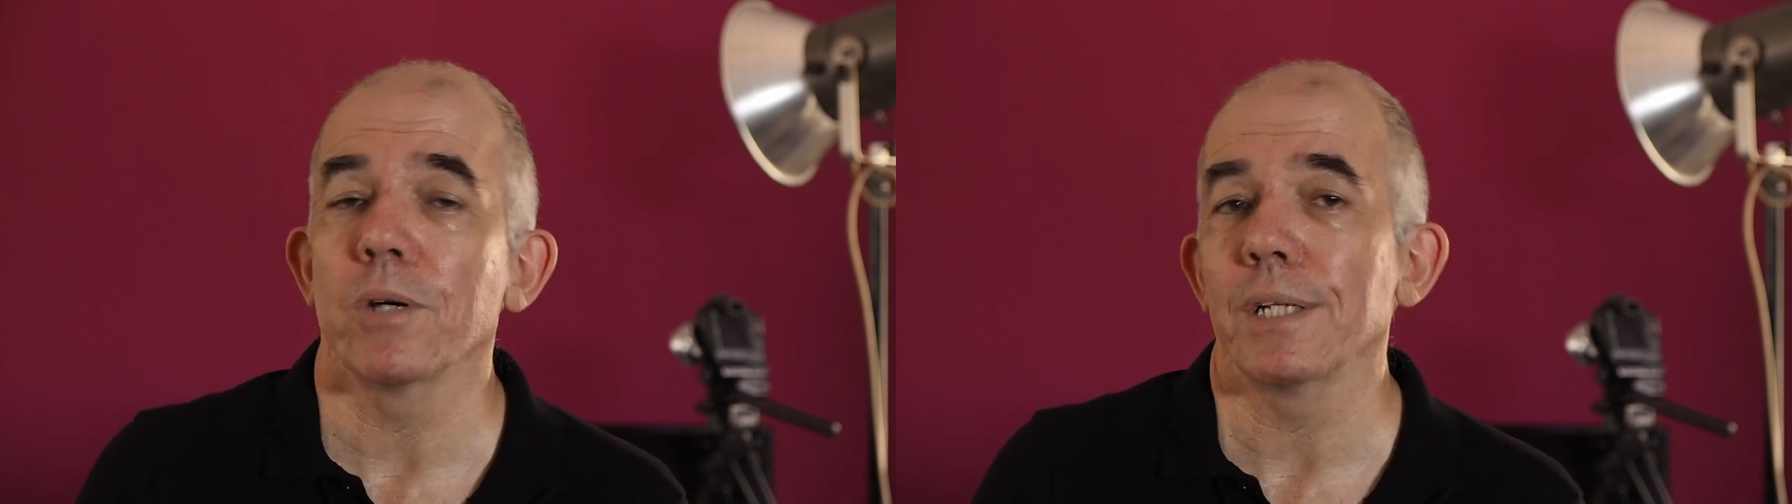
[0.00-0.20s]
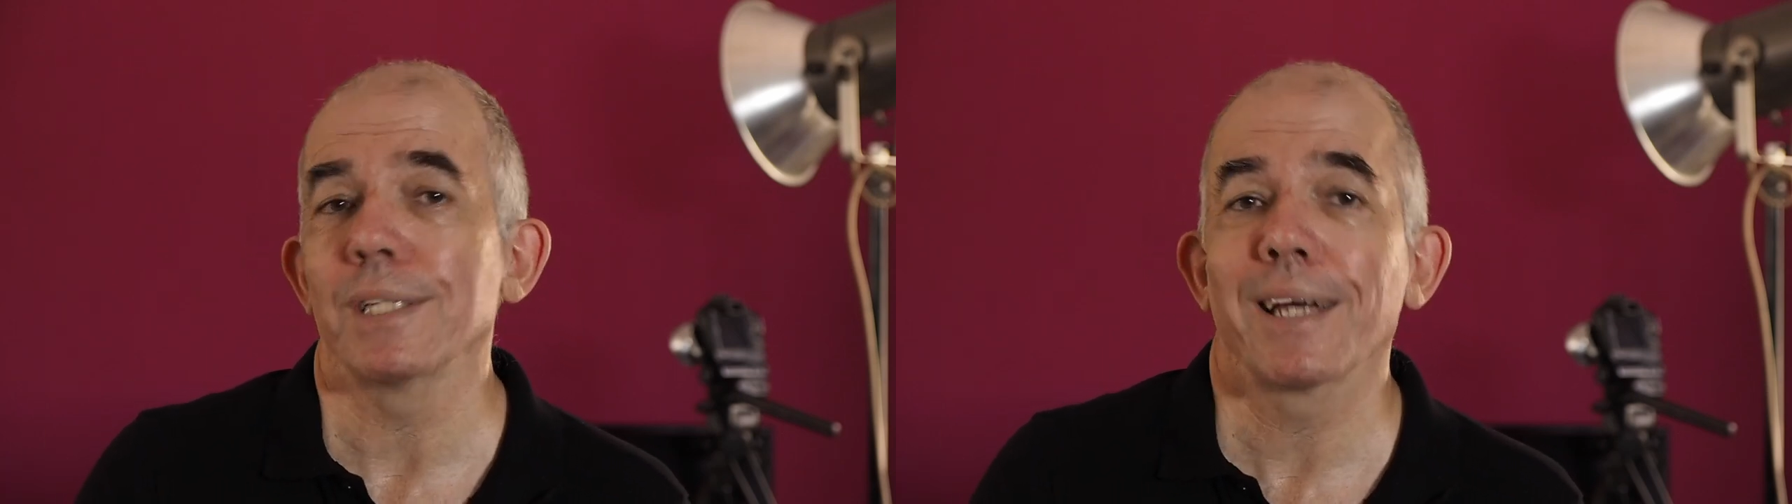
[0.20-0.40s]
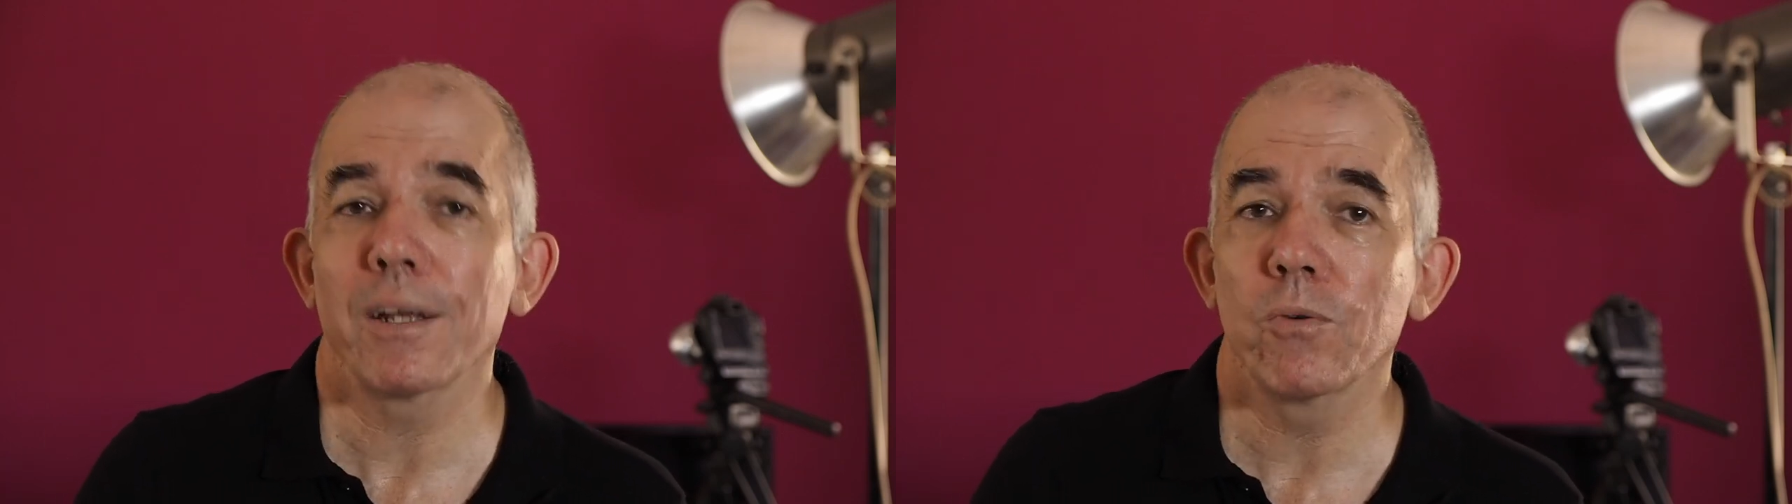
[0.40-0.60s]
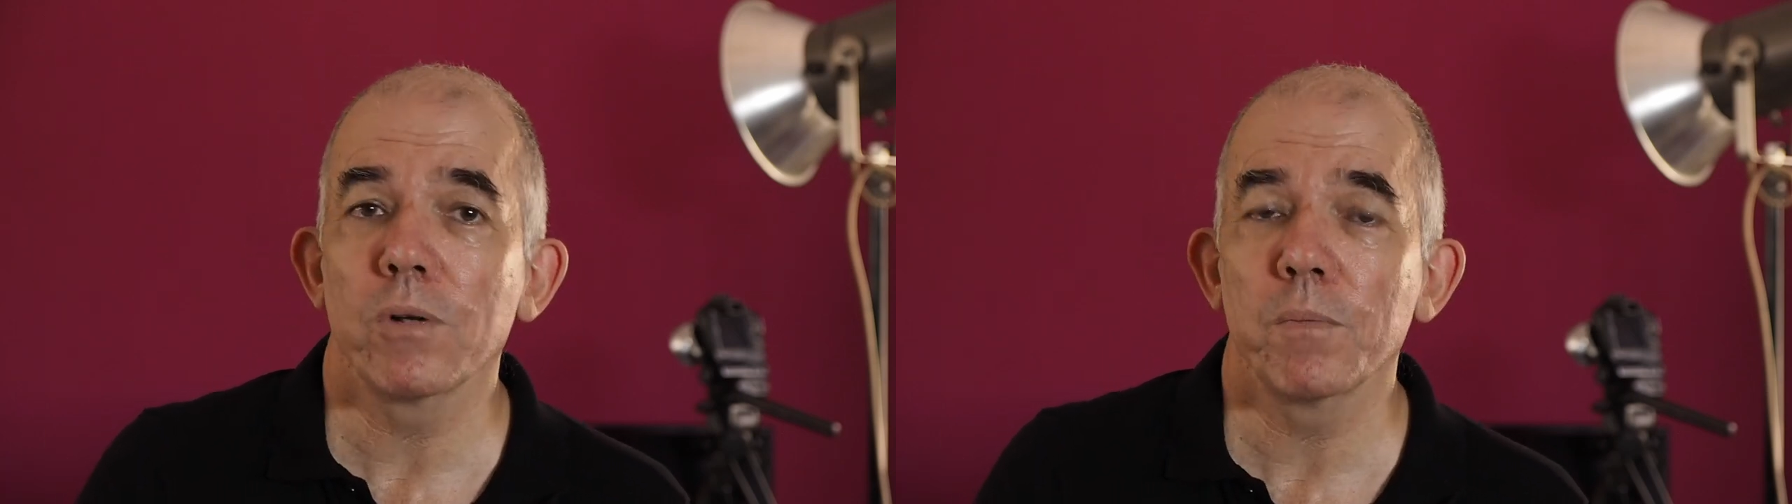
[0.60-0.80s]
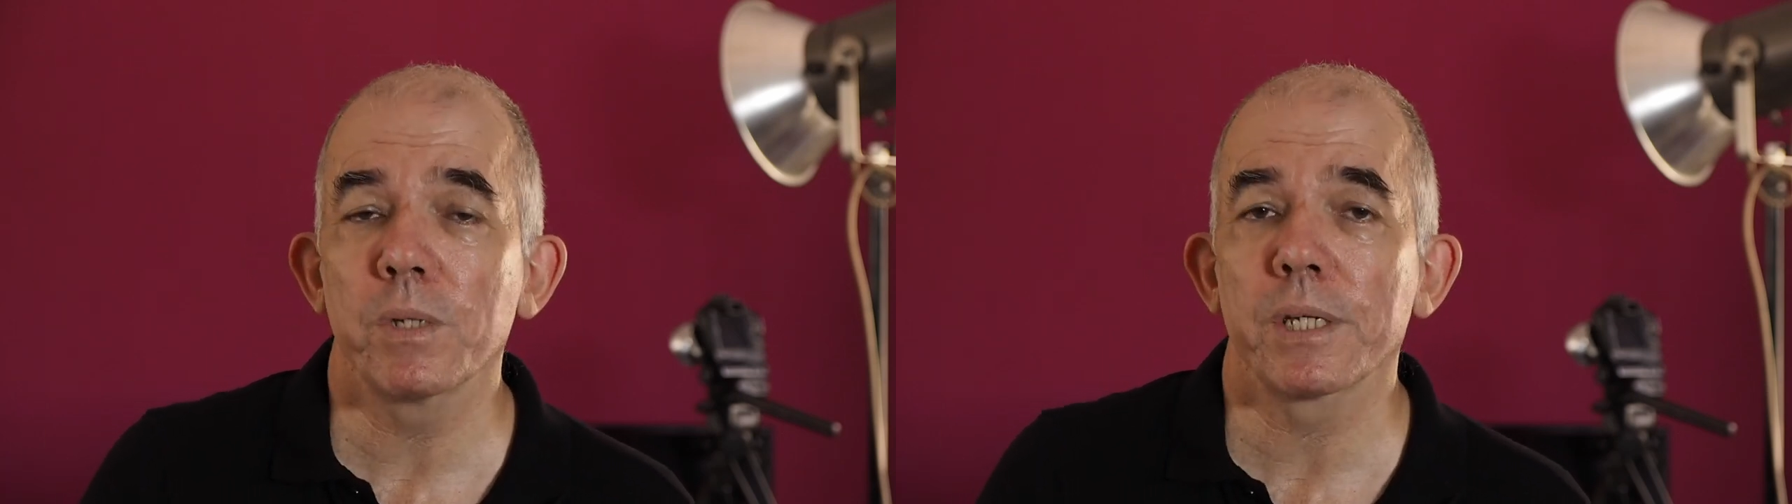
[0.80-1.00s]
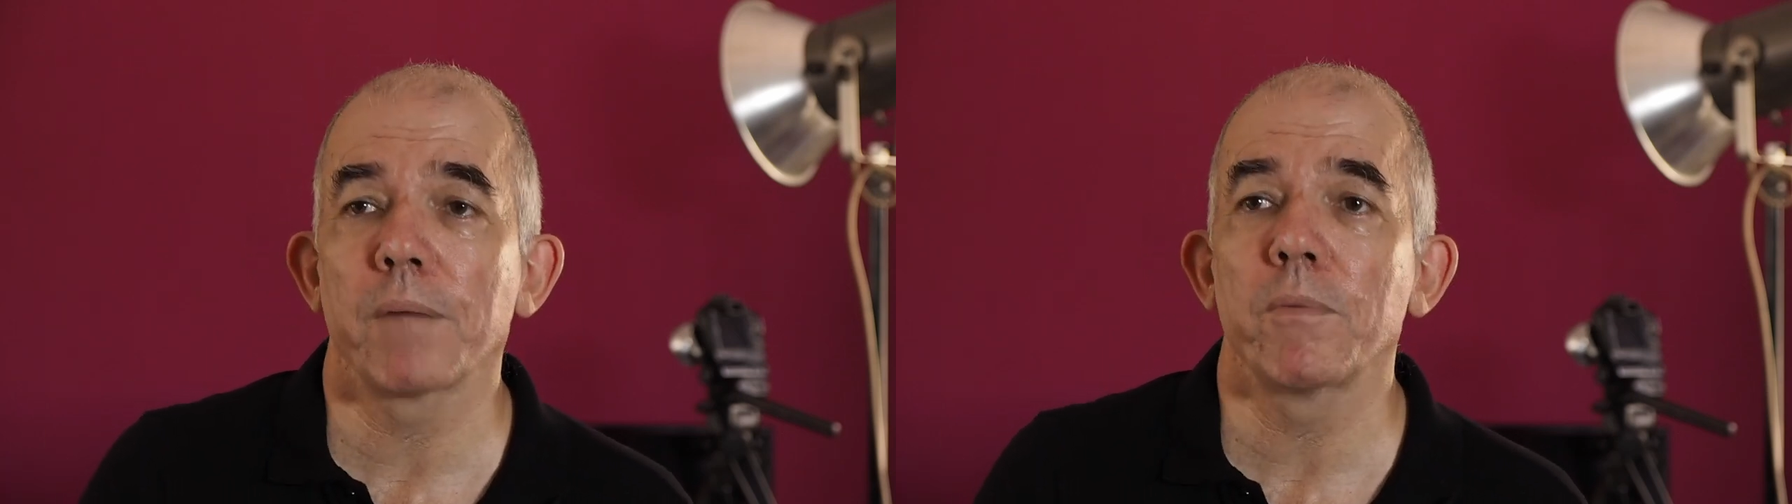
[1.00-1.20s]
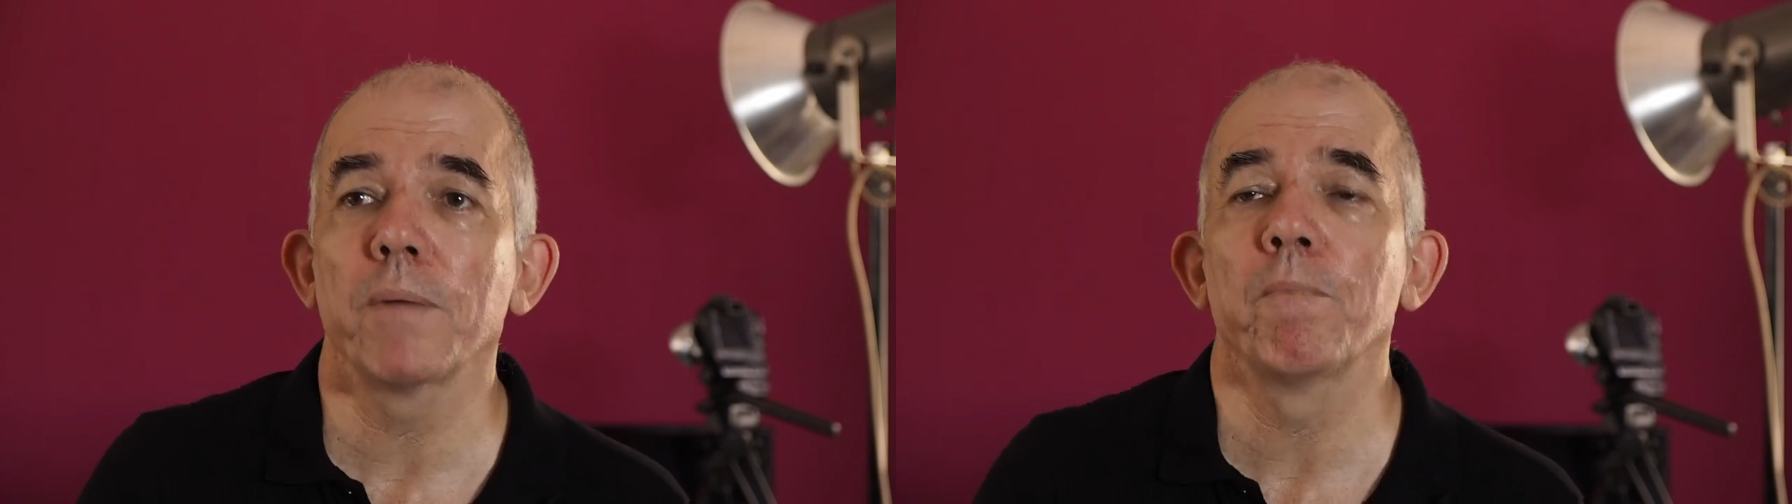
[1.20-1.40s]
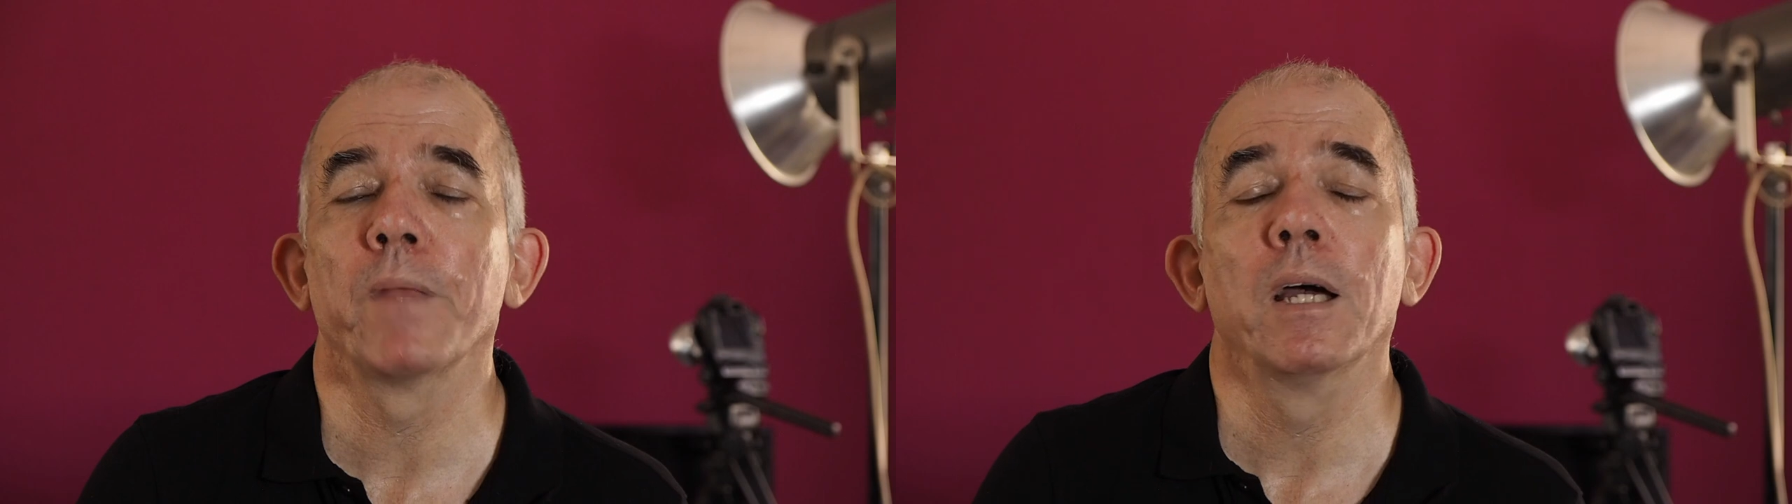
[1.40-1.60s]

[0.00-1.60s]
you understand your Olympus camera,